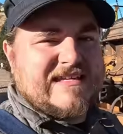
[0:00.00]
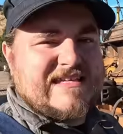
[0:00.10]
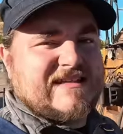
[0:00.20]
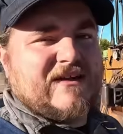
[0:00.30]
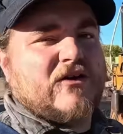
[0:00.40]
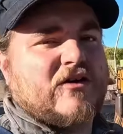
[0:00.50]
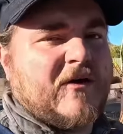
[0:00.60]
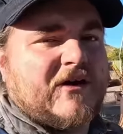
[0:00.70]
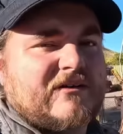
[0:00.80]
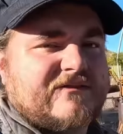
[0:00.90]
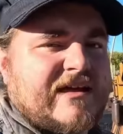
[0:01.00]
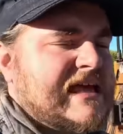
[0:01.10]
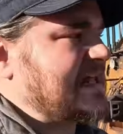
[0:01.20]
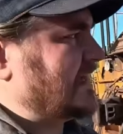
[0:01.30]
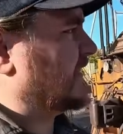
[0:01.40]
diesel locomotive,
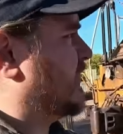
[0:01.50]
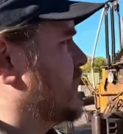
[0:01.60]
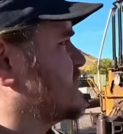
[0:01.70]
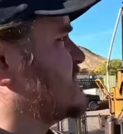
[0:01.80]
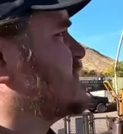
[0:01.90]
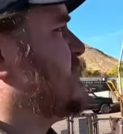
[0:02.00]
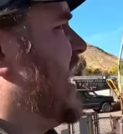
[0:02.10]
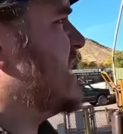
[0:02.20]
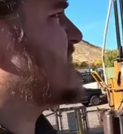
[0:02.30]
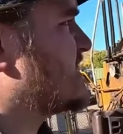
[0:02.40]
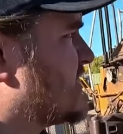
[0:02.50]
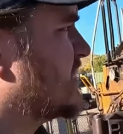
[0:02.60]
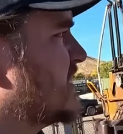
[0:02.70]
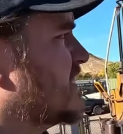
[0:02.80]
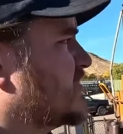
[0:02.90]
an enclosed space,
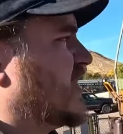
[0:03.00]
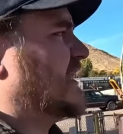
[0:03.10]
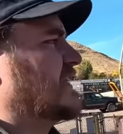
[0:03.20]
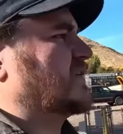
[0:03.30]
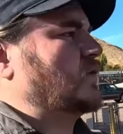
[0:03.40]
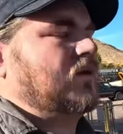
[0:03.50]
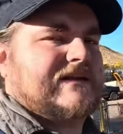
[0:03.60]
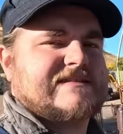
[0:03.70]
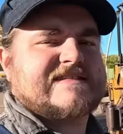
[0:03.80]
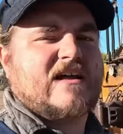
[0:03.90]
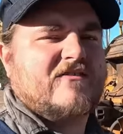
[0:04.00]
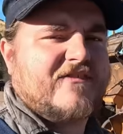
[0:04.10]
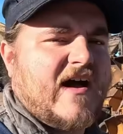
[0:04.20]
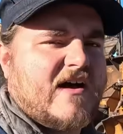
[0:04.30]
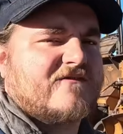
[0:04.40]
trying to cool
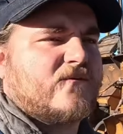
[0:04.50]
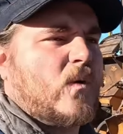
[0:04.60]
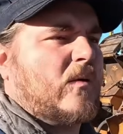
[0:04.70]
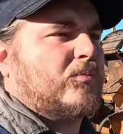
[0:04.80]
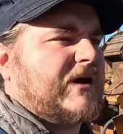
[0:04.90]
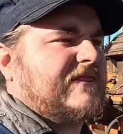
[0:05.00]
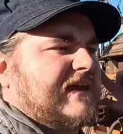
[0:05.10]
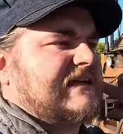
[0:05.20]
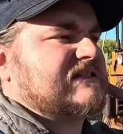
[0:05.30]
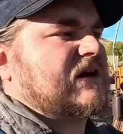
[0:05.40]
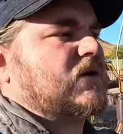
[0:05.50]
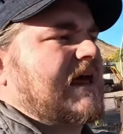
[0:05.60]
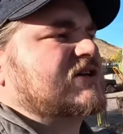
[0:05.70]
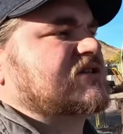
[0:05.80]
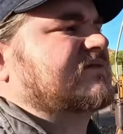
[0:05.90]
itself off while breathing its own
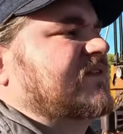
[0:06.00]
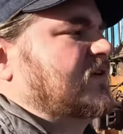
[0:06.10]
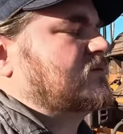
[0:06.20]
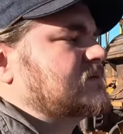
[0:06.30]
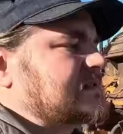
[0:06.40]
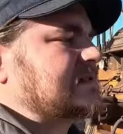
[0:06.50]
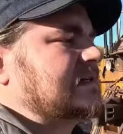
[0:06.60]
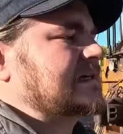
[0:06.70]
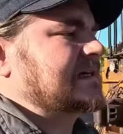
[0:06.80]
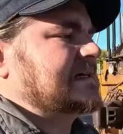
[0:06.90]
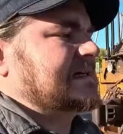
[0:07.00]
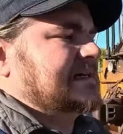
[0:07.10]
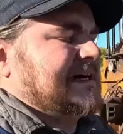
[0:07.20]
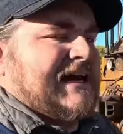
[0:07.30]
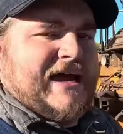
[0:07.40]
engine fumes.
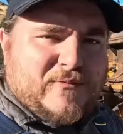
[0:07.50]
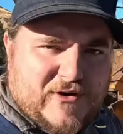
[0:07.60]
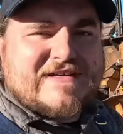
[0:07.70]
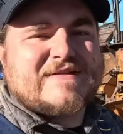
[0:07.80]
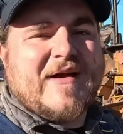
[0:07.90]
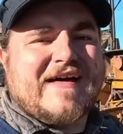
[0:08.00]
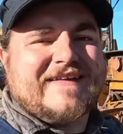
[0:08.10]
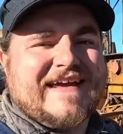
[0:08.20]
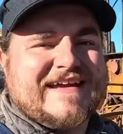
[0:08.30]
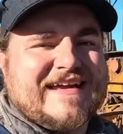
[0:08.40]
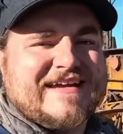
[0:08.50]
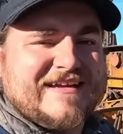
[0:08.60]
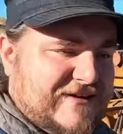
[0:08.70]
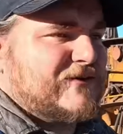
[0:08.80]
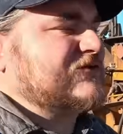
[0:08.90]
It works about like
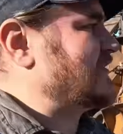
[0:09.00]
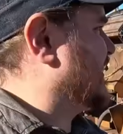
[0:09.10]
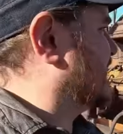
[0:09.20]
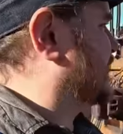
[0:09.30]
you trying to